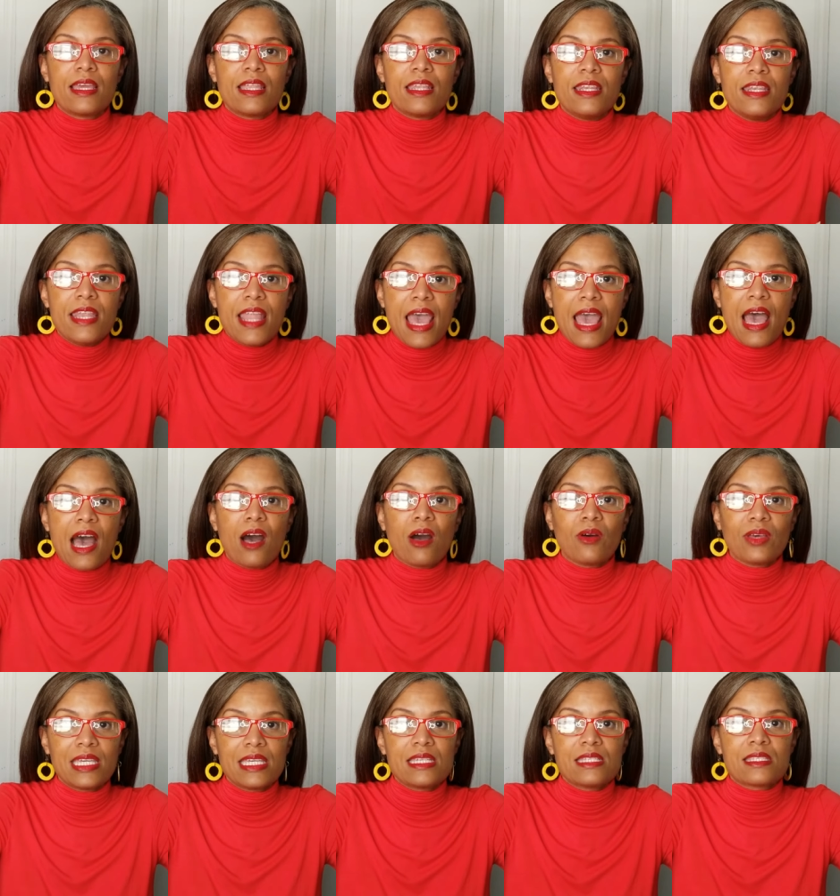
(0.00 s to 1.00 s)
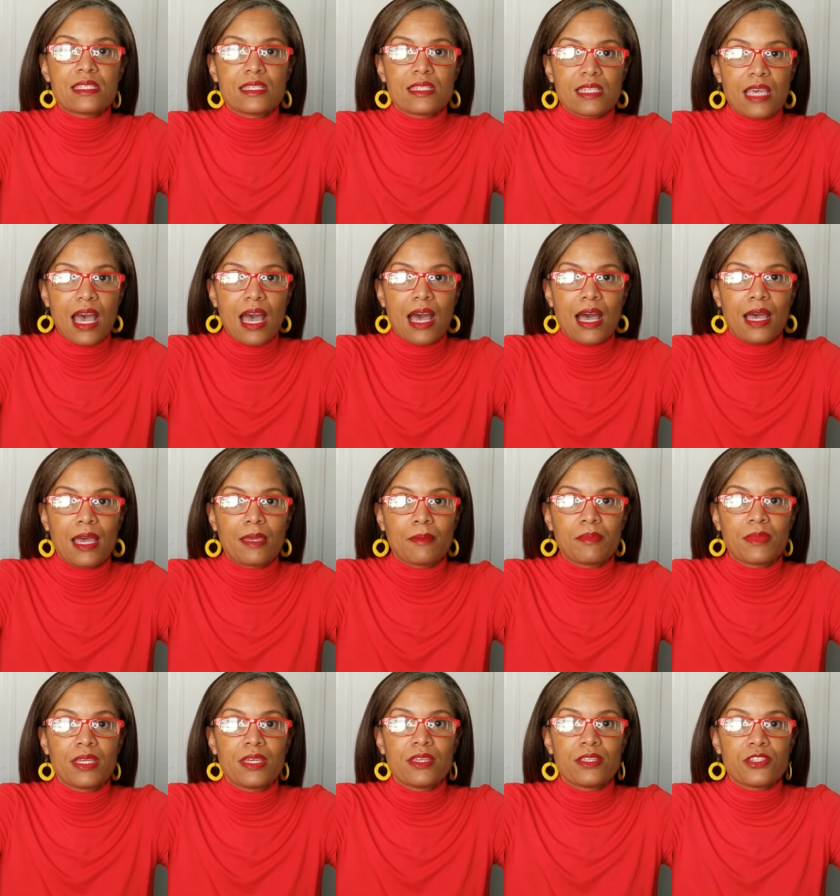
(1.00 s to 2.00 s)
Now is the
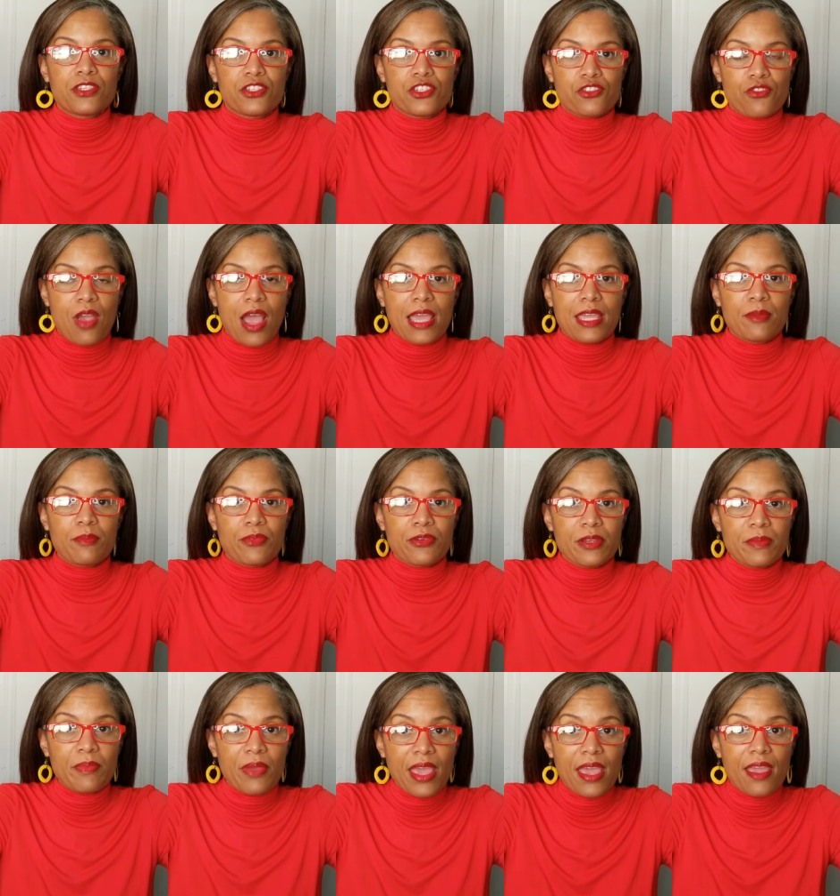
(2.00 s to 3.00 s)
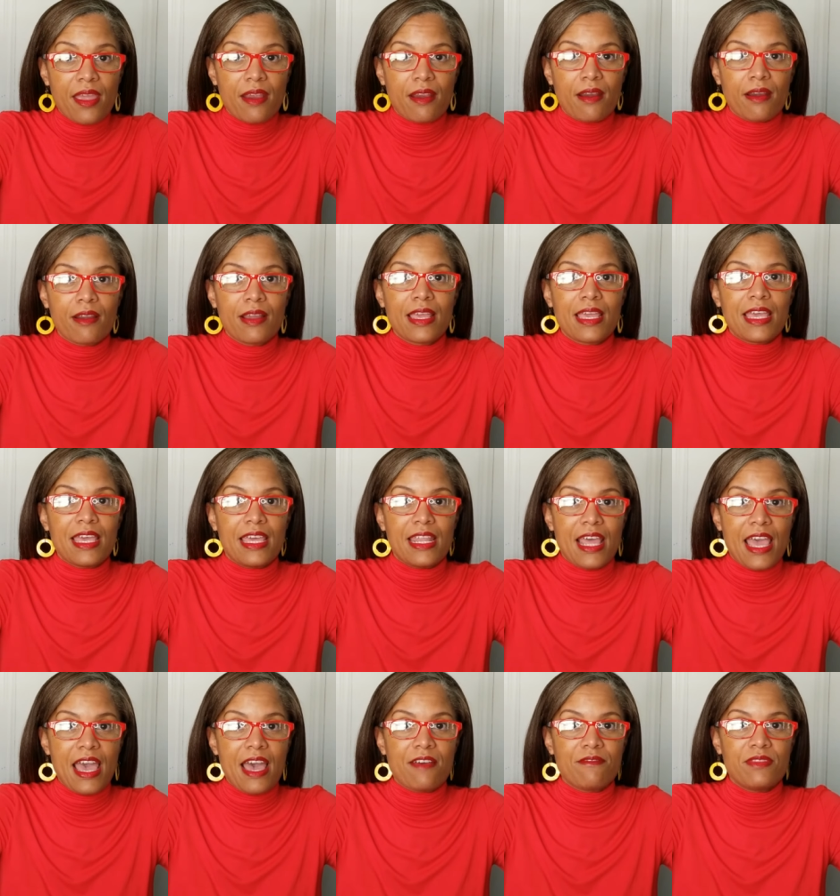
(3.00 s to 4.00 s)
time to try and prepare and
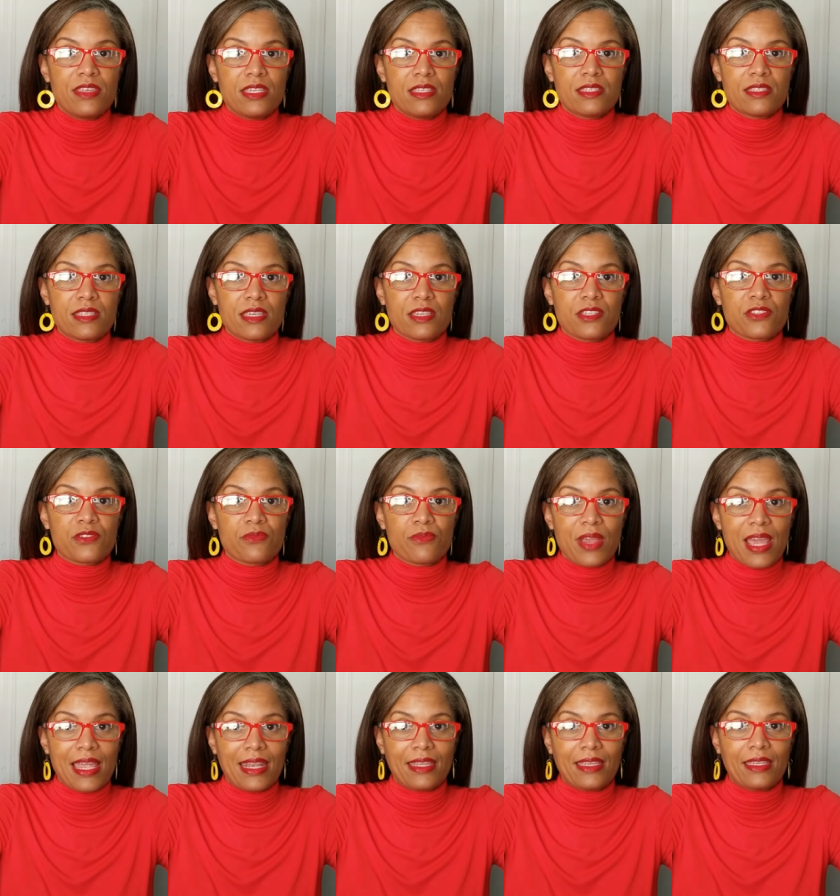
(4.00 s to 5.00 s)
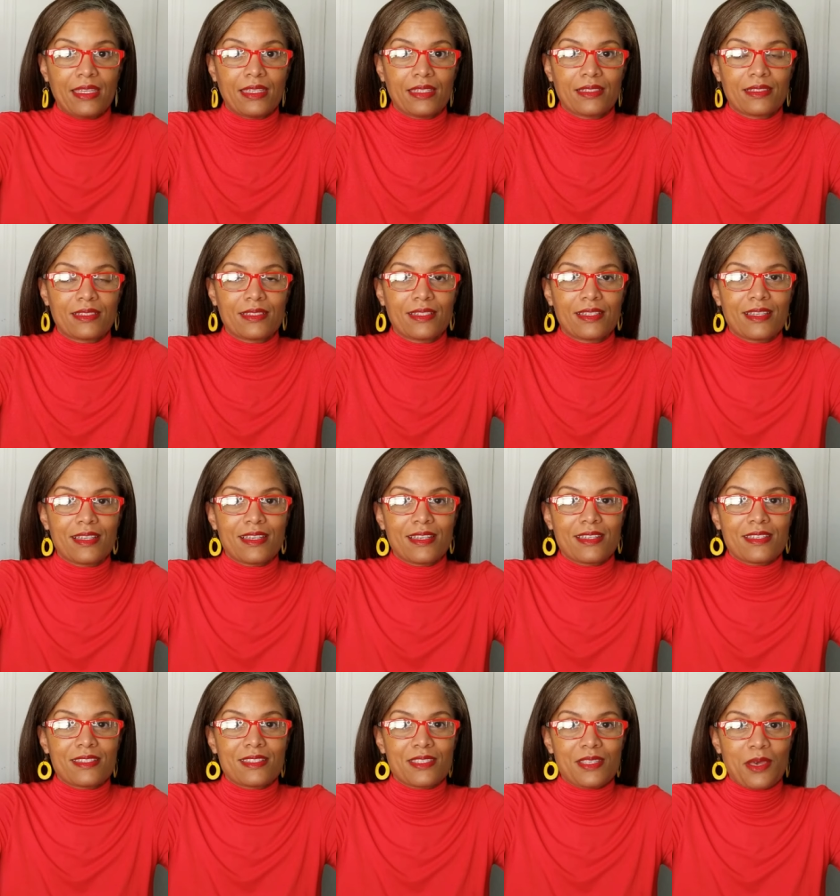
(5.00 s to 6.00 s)
have these things ready.
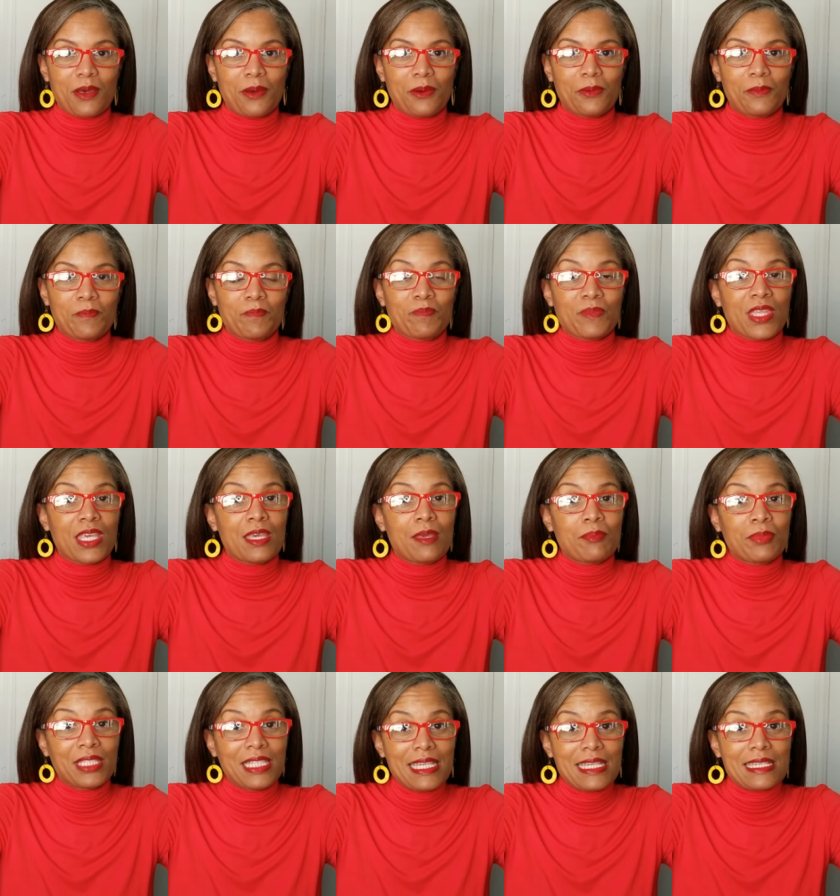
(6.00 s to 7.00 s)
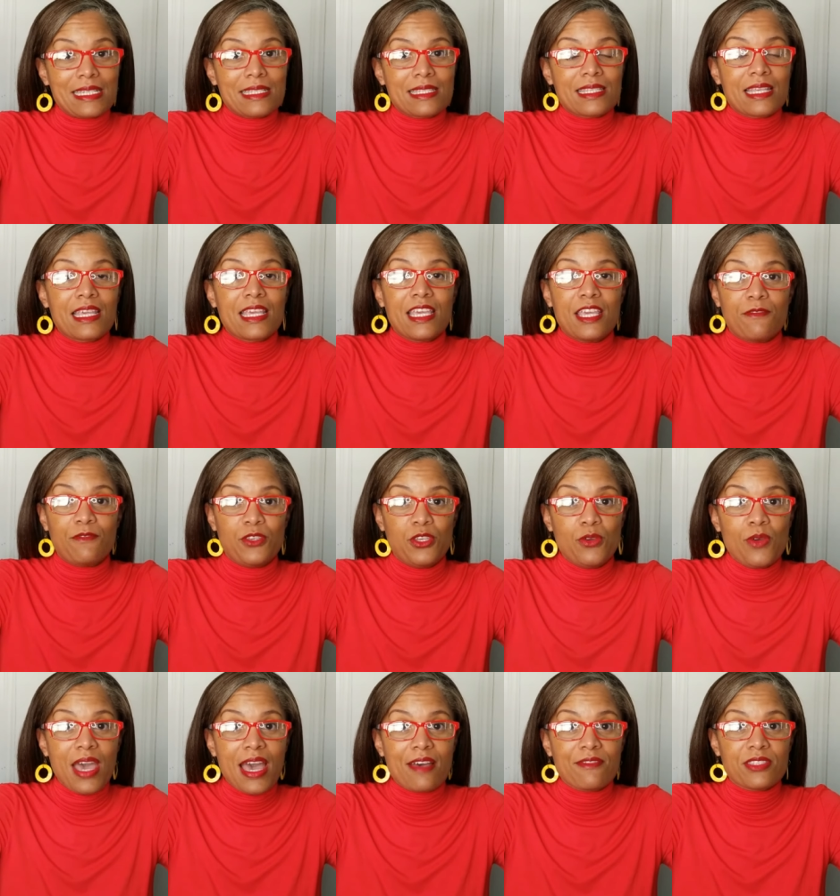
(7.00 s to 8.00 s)
So please, if
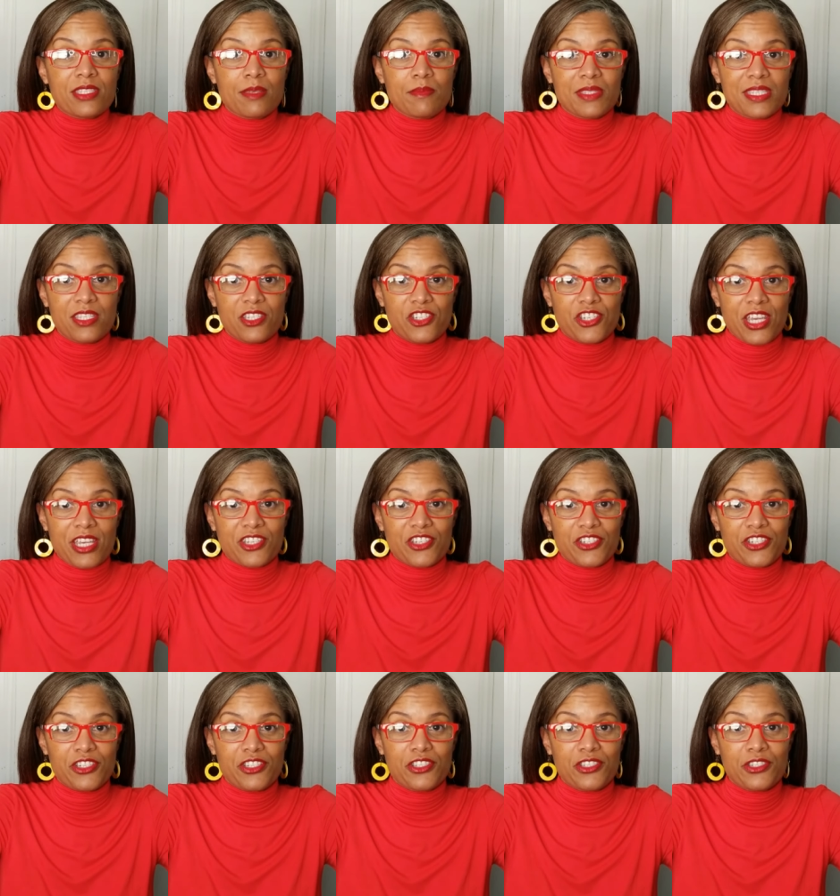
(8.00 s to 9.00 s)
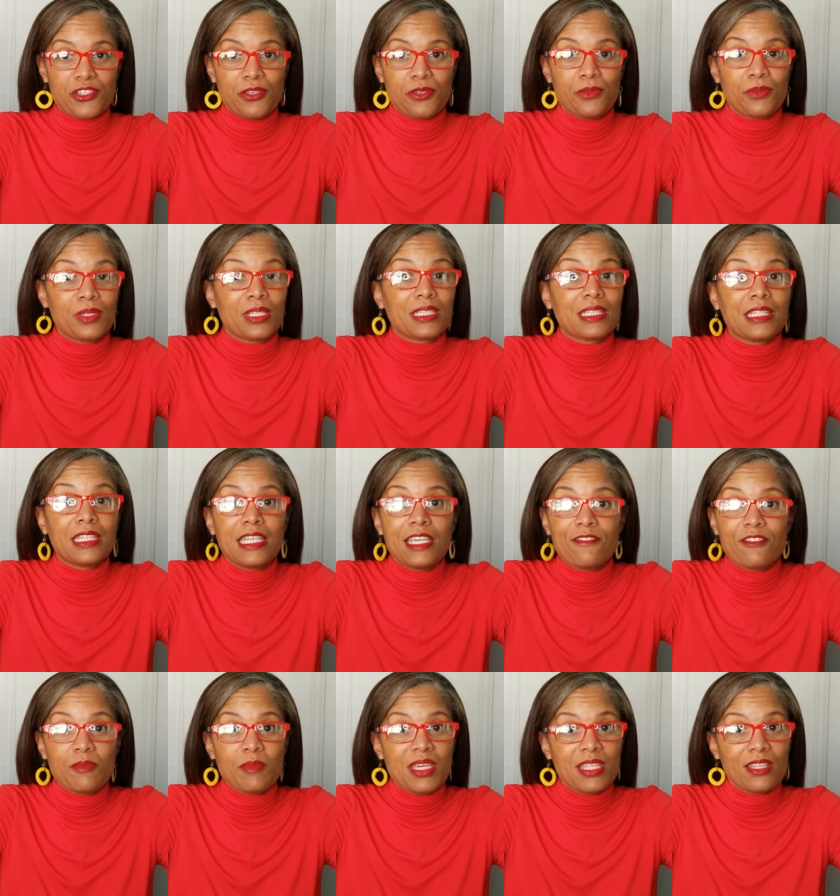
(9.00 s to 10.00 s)
you have some suggestions too, leave
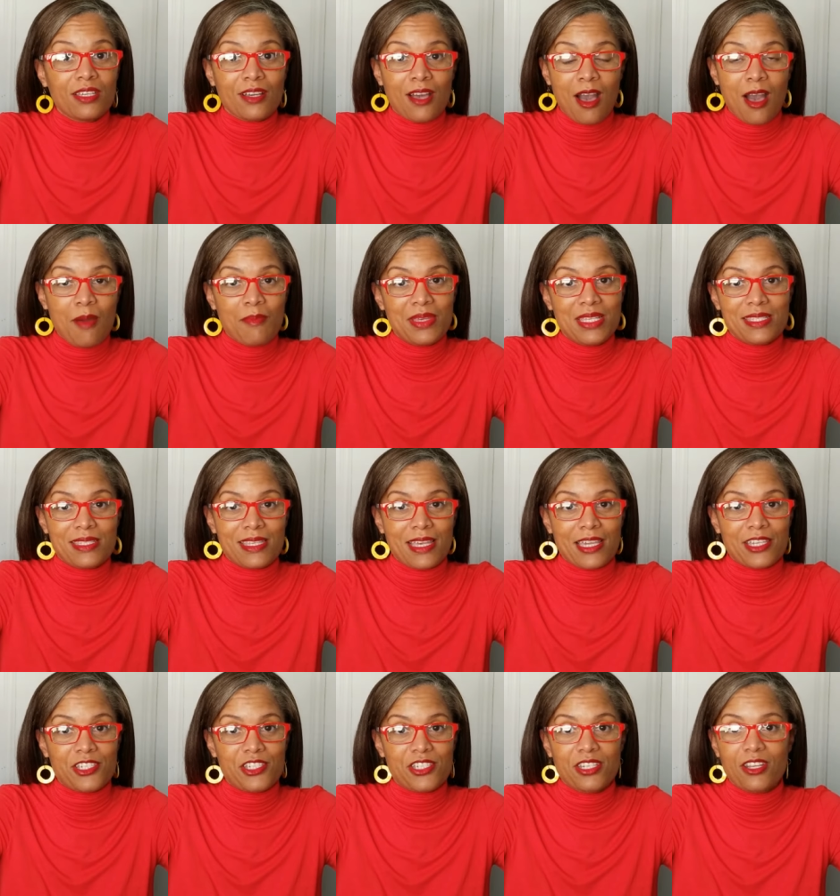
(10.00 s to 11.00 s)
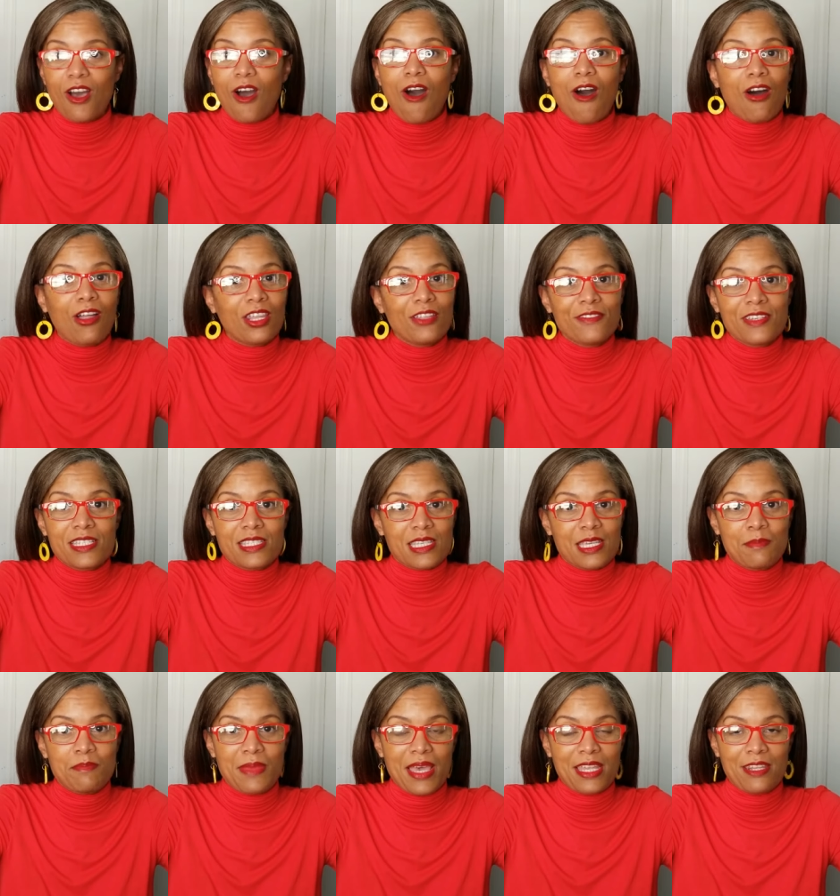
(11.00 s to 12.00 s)
them in the comment section. All of us
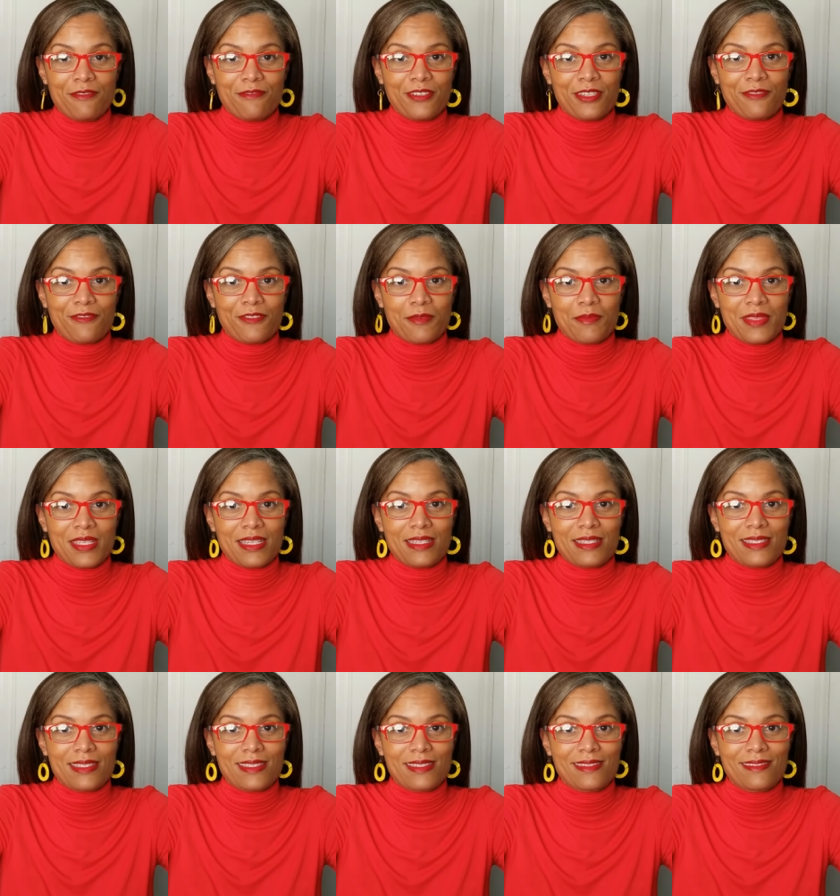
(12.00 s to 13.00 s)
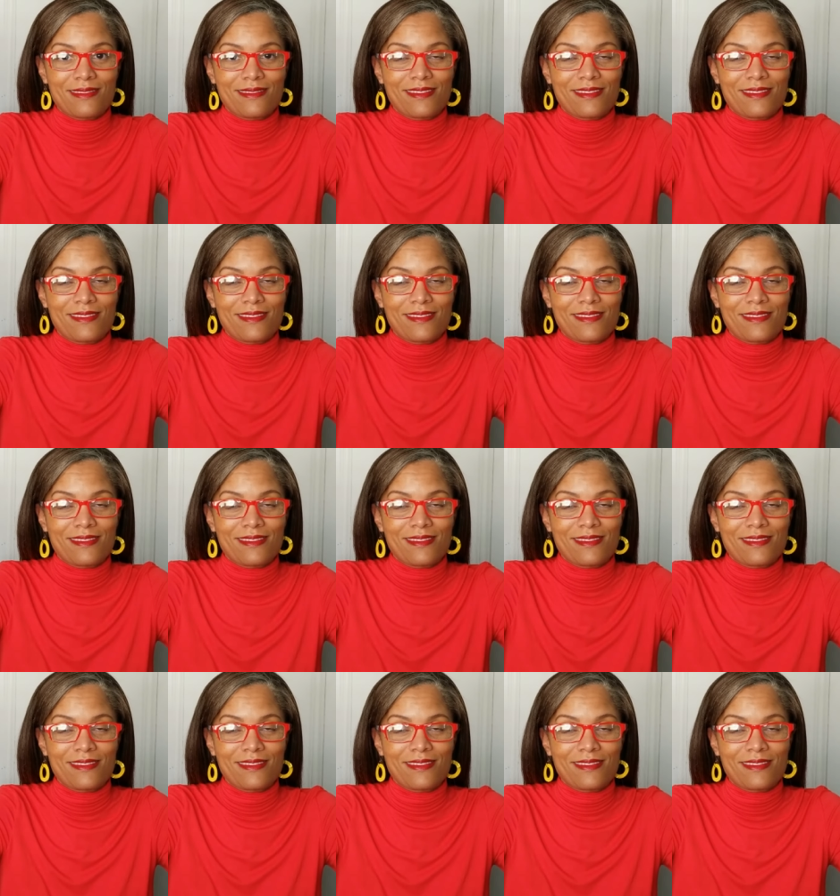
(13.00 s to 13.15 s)
can benefit from this.